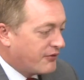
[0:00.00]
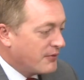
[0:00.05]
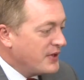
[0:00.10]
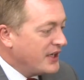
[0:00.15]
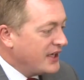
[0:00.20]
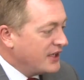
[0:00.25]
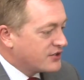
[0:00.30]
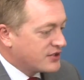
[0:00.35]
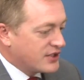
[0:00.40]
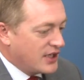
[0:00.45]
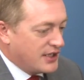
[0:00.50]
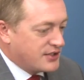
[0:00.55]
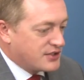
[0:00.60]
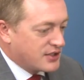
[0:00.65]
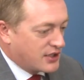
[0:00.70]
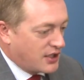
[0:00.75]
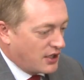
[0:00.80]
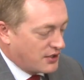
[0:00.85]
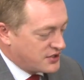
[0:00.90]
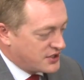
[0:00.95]
For me, it's
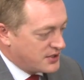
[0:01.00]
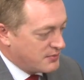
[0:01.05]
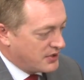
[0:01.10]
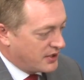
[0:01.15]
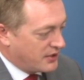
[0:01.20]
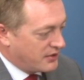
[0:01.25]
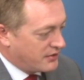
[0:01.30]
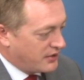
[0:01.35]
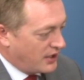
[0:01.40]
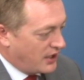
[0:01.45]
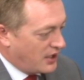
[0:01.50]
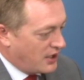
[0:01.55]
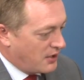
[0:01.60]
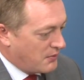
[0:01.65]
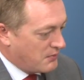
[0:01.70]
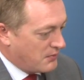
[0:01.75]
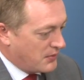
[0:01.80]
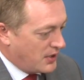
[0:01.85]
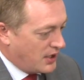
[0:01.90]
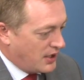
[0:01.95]
a customer
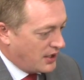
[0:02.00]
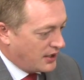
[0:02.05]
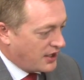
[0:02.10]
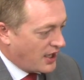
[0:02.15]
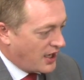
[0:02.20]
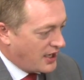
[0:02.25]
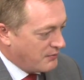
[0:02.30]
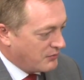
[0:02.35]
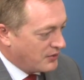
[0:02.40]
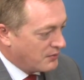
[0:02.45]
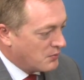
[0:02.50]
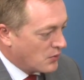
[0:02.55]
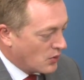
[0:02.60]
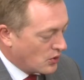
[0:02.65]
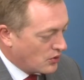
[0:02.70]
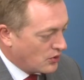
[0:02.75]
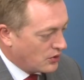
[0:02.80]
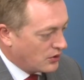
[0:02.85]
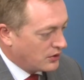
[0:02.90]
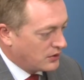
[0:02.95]
game. The
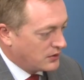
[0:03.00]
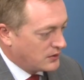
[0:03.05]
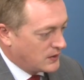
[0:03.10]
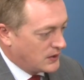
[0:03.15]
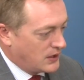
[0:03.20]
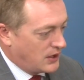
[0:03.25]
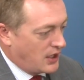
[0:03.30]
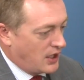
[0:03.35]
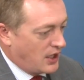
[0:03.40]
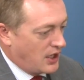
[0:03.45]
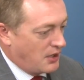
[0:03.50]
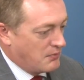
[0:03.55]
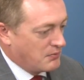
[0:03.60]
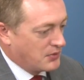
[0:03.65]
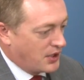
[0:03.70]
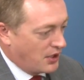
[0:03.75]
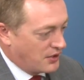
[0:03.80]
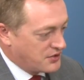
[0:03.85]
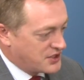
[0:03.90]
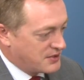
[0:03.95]
more
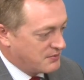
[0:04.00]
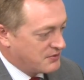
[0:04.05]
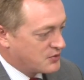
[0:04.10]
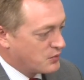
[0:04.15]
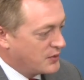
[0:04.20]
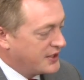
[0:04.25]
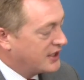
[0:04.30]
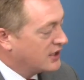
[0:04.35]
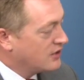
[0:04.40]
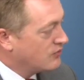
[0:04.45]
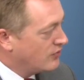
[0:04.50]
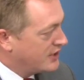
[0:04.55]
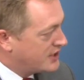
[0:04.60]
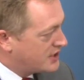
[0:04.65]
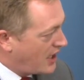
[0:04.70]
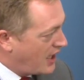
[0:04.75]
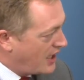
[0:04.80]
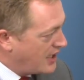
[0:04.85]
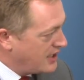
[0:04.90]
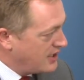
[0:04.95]
customers we can
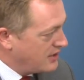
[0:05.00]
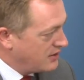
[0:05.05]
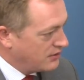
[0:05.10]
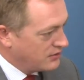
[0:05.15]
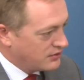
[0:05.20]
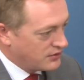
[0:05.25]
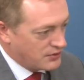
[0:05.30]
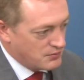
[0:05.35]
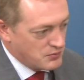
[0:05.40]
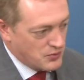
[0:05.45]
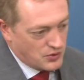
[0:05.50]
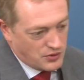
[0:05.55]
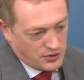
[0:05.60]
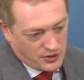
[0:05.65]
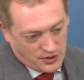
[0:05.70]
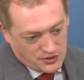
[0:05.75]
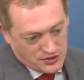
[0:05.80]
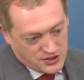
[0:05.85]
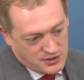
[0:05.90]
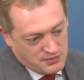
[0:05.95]
retain, the more
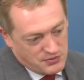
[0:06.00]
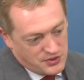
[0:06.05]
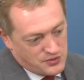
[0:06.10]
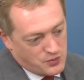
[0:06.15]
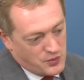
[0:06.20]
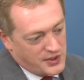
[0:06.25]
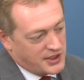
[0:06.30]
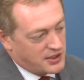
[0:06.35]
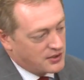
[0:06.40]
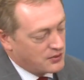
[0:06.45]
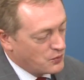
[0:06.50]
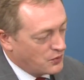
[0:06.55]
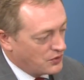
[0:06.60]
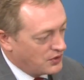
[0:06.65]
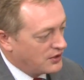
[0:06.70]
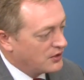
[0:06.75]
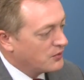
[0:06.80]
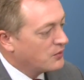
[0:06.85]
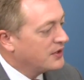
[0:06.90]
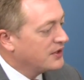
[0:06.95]
customers we can
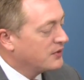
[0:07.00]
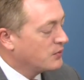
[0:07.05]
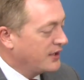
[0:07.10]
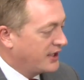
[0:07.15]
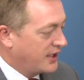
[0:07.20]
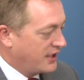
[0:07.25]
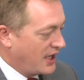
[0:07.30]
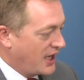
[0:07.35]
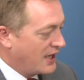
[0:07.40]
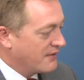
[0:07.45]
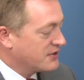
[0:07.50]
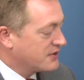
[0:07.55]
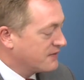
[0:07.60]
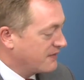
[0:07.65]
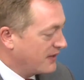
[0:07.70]
work with, we can have